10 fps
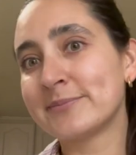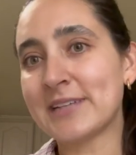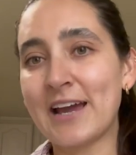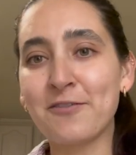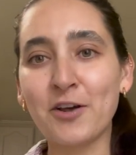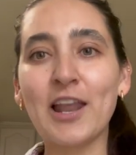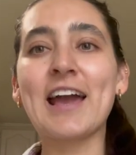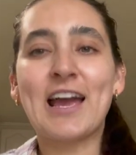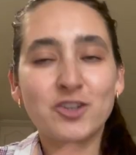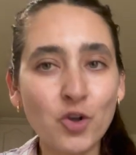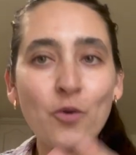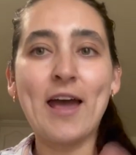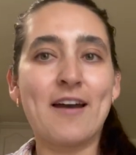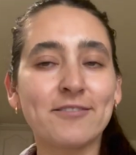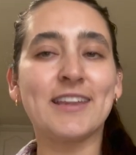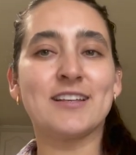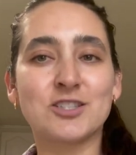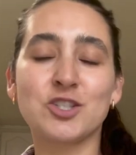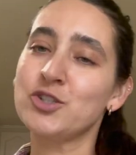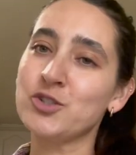I feel like I don't have
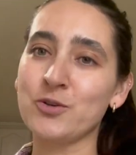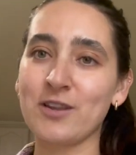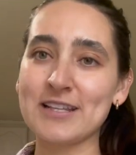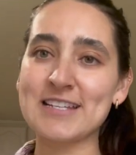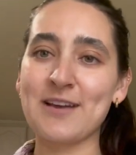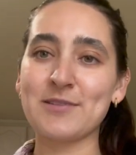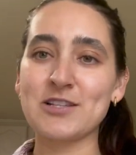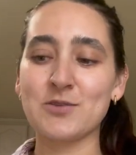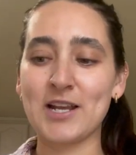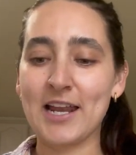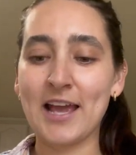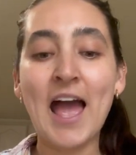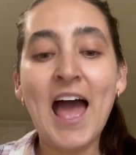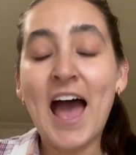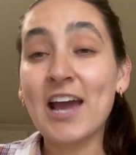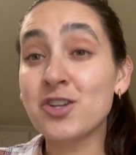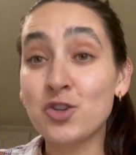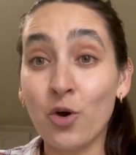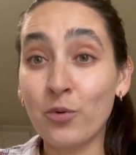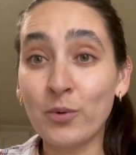things to do all the time. That's why, like, I don't